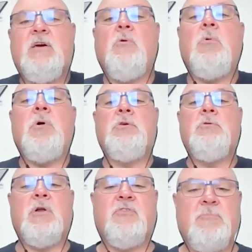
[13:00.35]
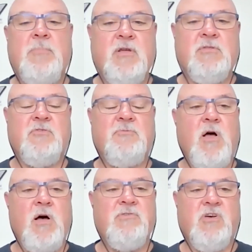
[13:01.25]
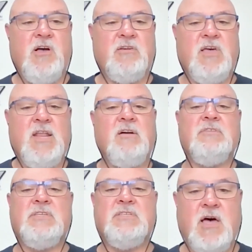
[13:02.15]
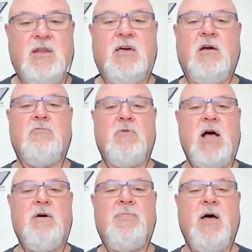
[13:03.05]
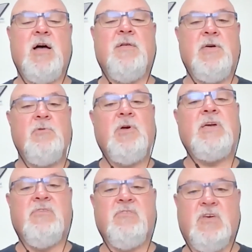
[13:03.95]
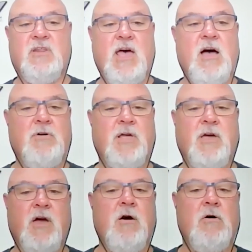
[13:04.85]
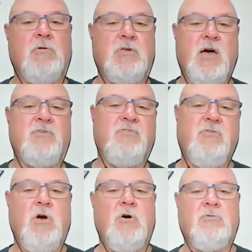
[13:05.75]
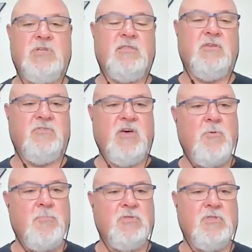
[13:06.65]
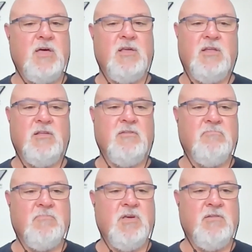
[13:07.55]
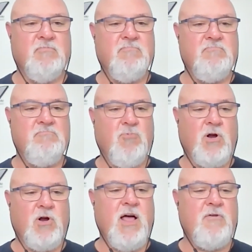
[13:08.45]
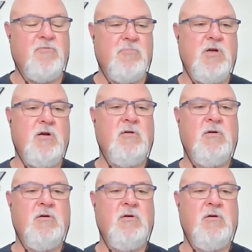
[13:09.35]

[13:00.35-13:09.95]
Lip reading: of what you want to spend on this project, and I'll design it around that. And then we can sit down and go, yes, no, take this out, put that in, and work it out from there.